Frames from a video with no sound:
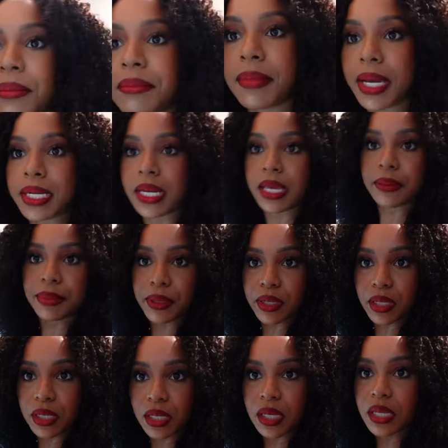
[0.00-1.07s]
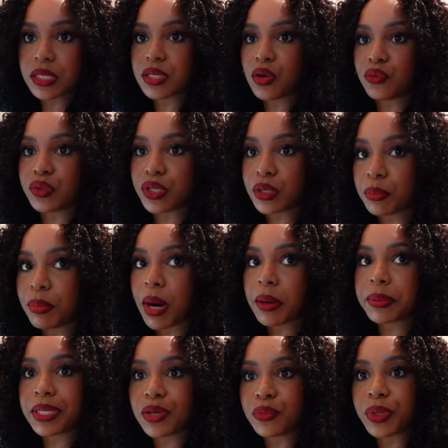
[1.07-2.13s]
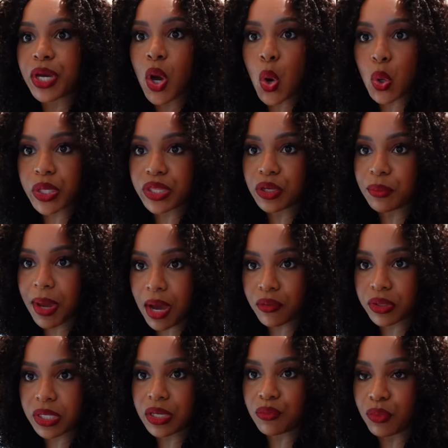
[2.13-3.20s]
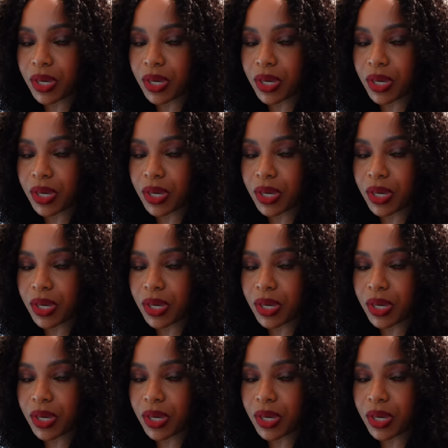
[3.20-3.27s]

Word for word: my neighbor is over there barbecuing on their balcony.